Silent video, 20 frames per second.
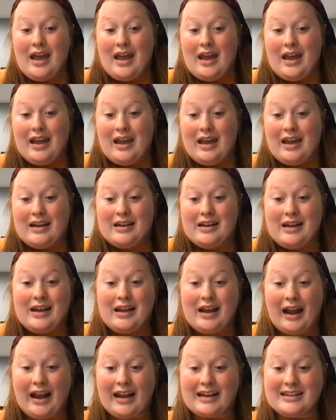And
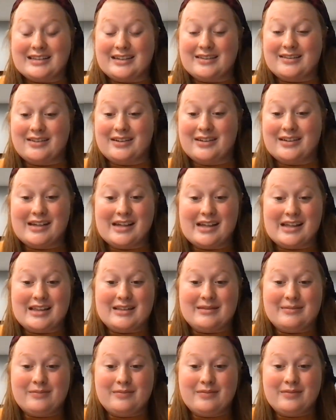
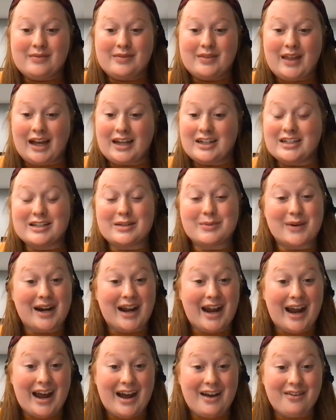that's just what
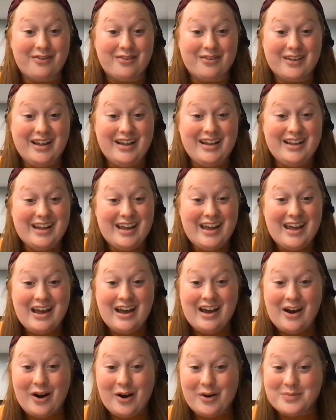I have
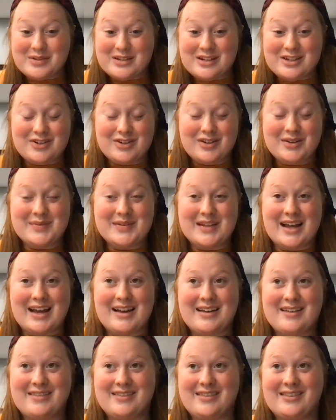hopes and dreams
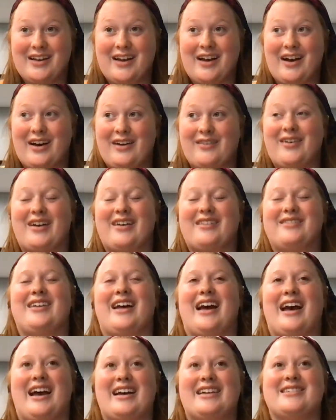as
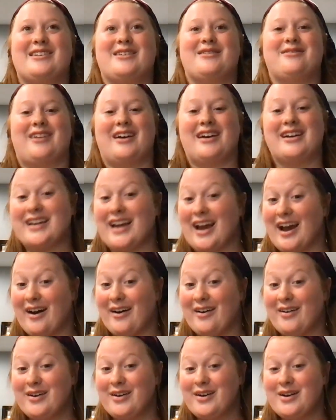of right
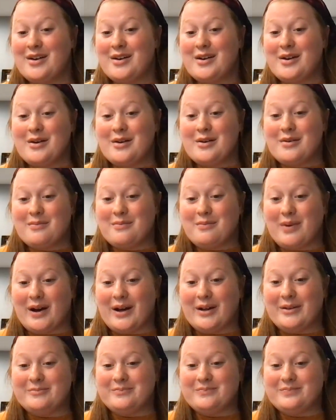now.
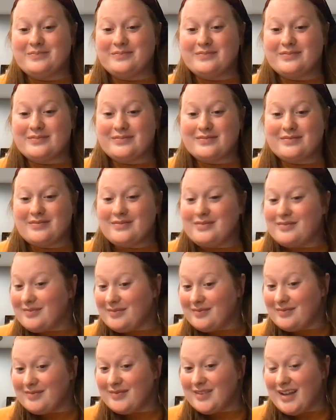But
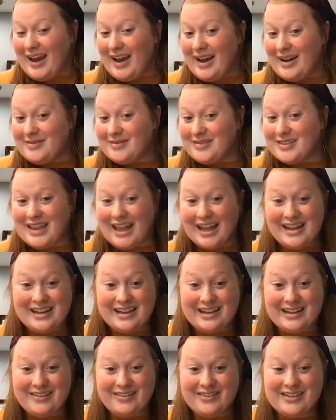yeah,
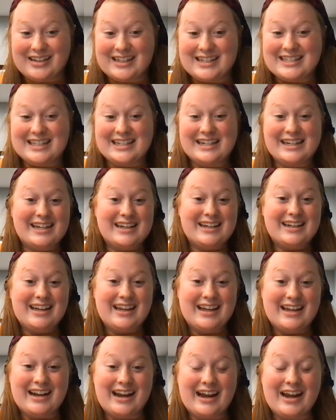thank you for listening,
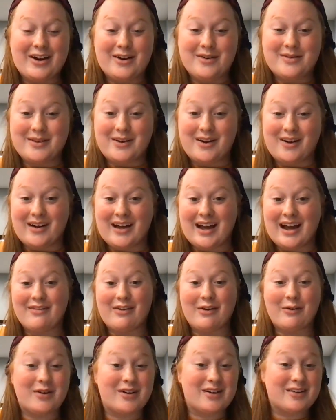and I hope you all have
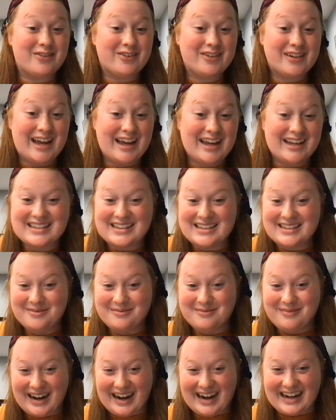a wonderful day.
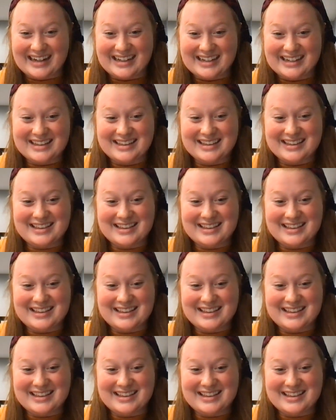Bye.